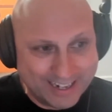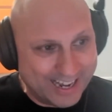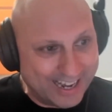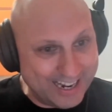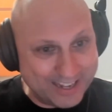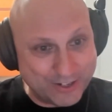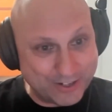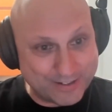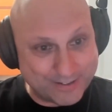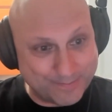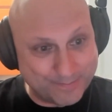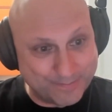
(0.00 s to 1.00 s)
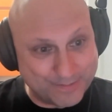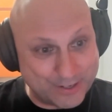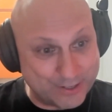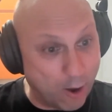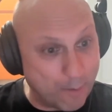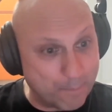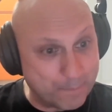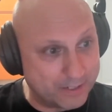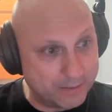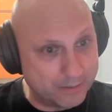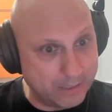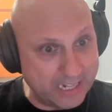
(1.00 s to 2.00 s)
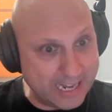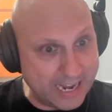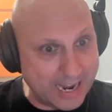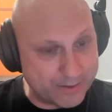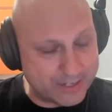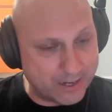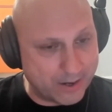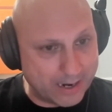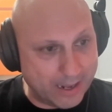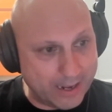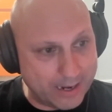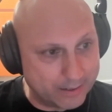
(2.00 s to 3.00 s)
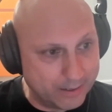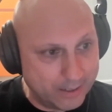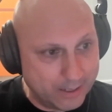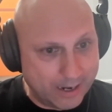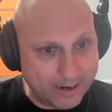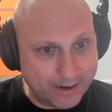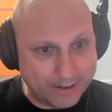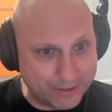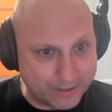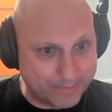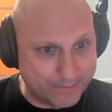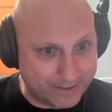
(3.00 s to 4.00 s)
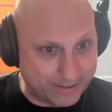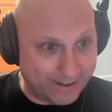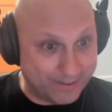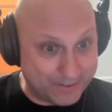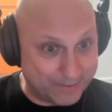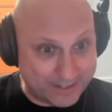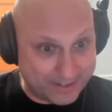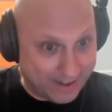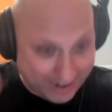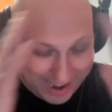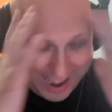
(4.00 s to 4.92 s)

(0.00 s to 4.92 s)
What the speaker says: and it just stopped in the outside lane, and I just like